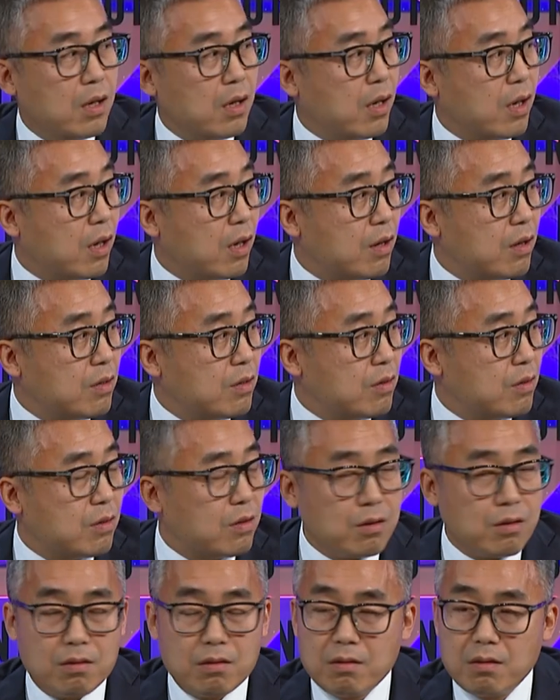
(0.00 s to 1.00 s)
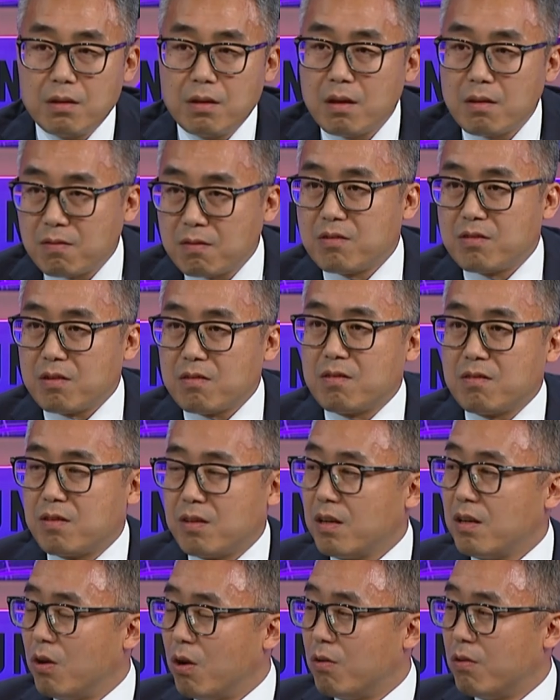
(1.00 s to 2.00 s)
And uh, it's
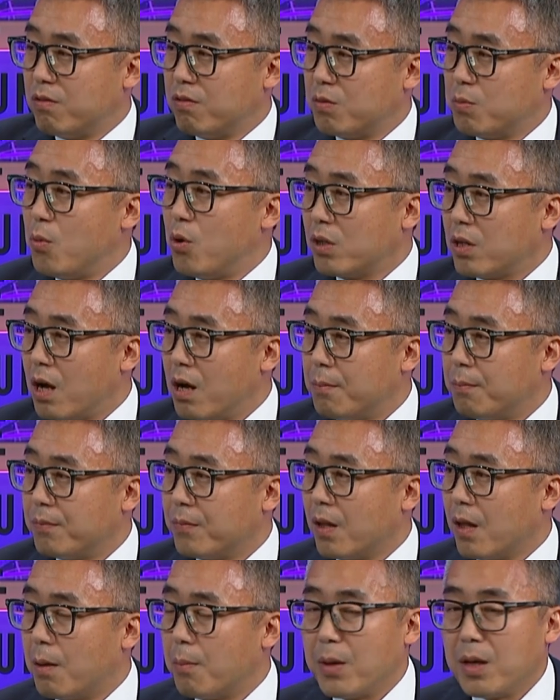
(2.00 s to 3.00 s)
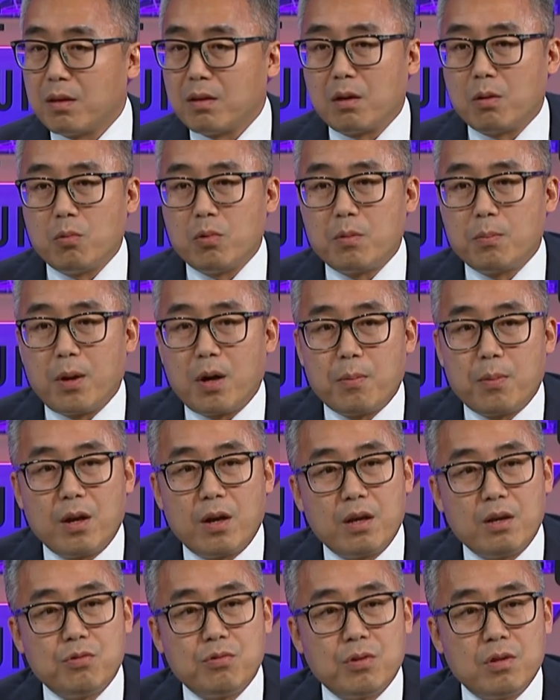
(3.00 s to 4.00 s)
just, you know, small town. I mean, with
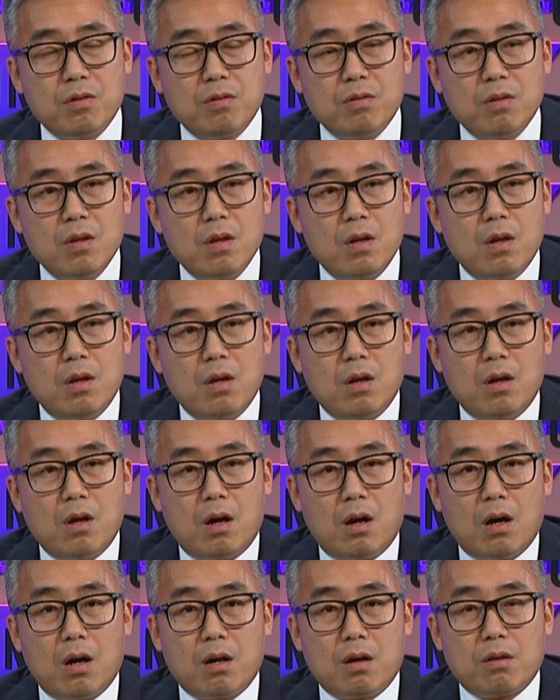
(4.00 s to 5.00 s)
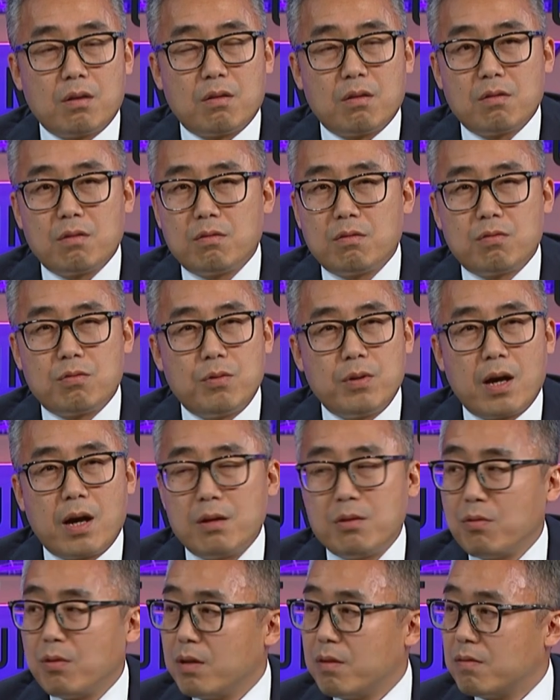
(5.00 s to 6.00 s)
population uh,
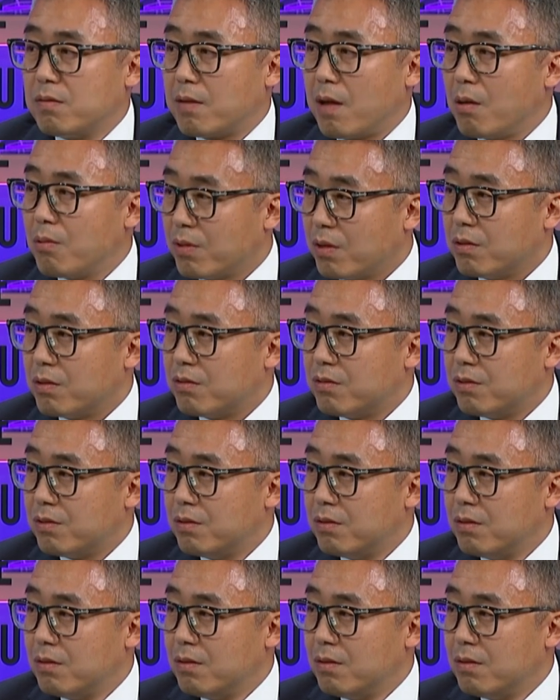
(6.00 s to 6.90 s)
300,000.